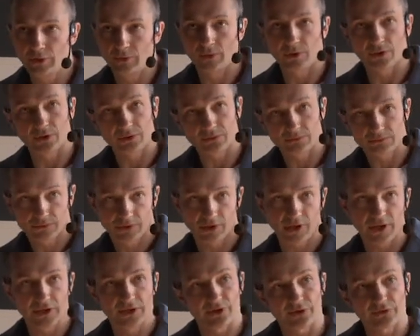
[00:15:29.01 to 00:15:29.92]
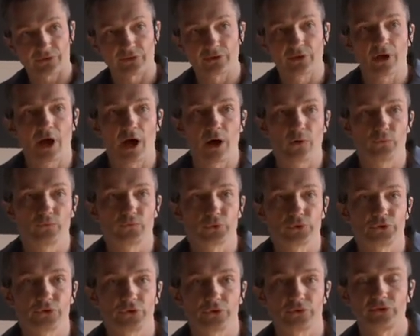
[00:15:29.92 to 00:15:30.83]
well, Aigars, how
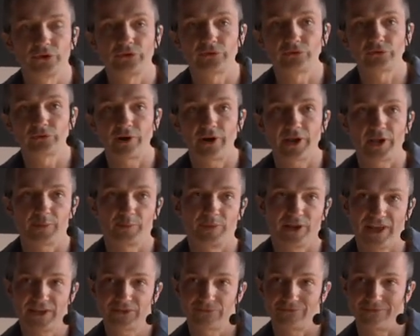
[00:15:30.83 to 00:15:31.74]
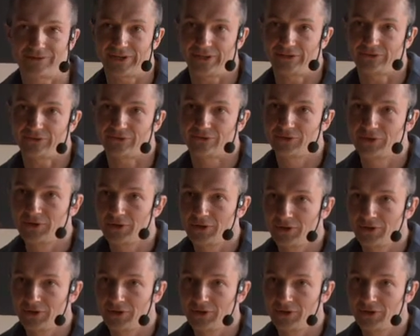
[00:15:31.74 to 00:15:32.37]
would you describe Latvians?